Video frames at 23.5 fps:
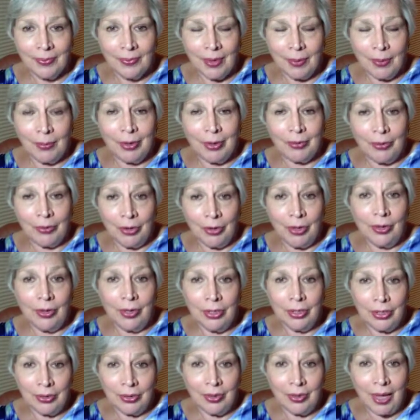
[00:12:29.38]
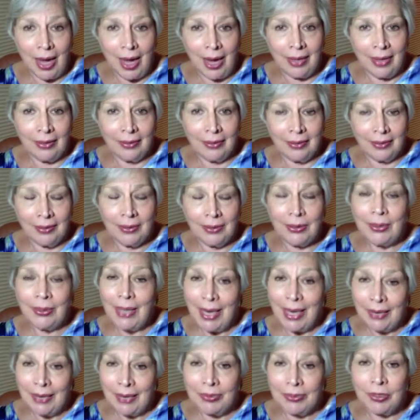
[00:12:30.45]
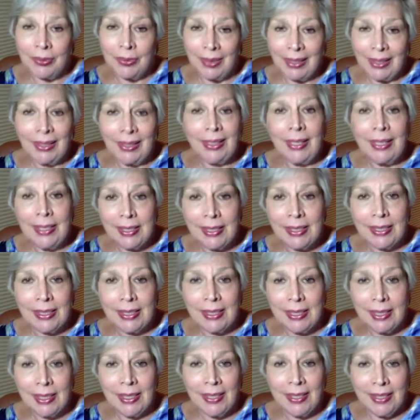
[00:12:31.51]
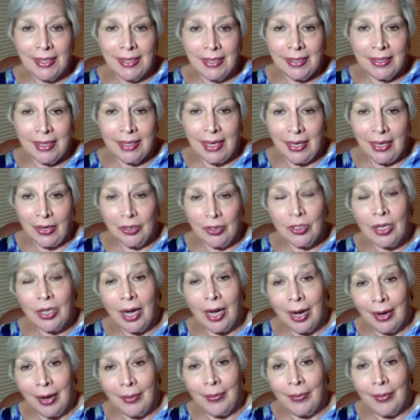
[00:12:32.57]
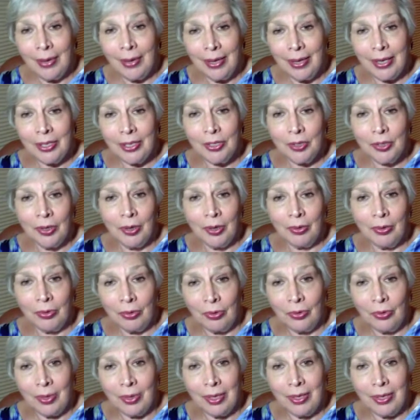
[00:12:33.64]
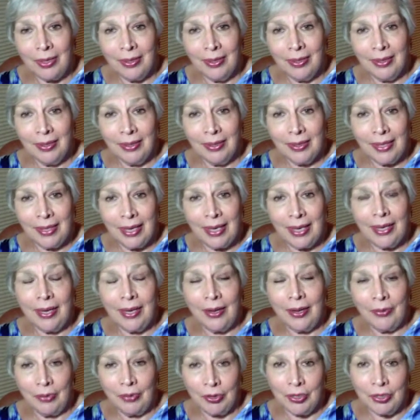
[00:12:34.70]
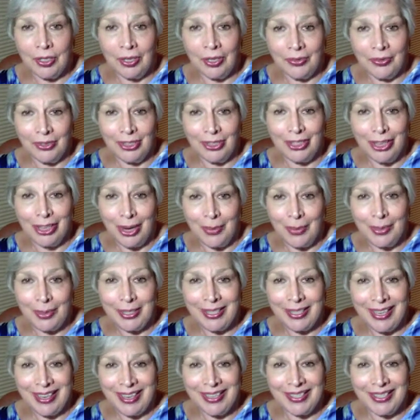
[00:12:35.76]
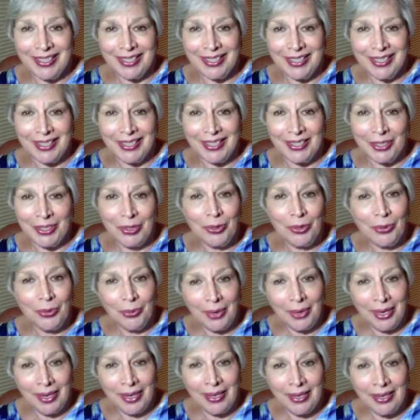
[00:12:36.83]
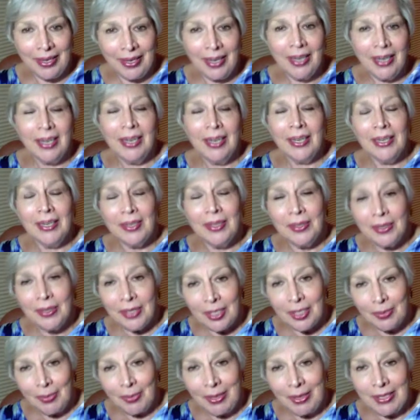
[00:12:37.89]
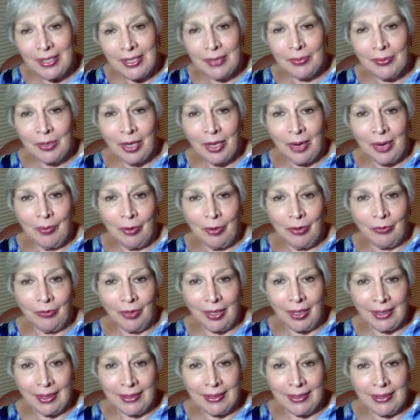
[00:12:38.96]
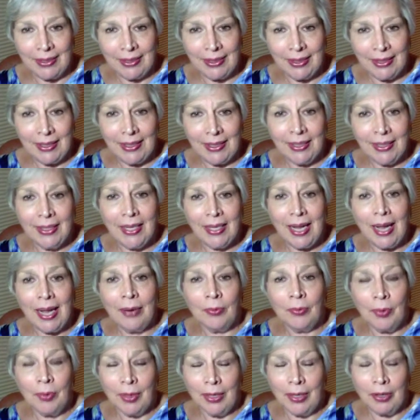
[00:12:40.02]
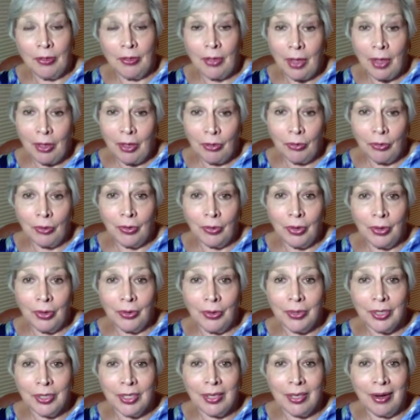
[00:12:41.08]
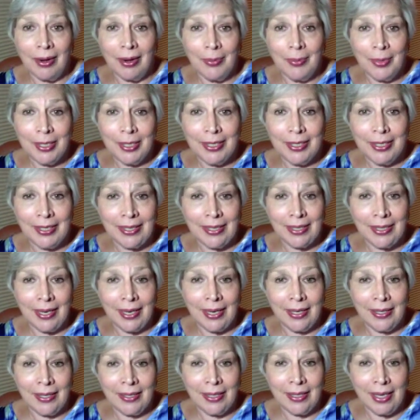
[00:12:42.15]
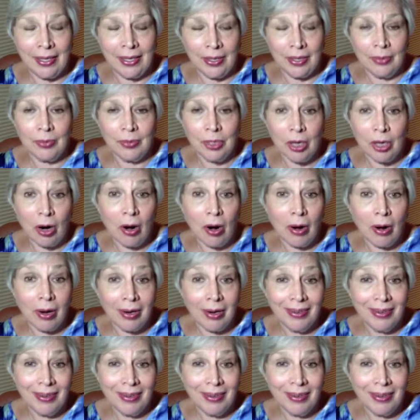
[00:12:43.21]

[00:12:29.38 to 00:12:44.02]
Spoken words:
But for you to do that, you have to at least take your time as you go through it and give yourself the time it takes to do the reading, spend some time reflecting, and really think through your assignments and take them to heart.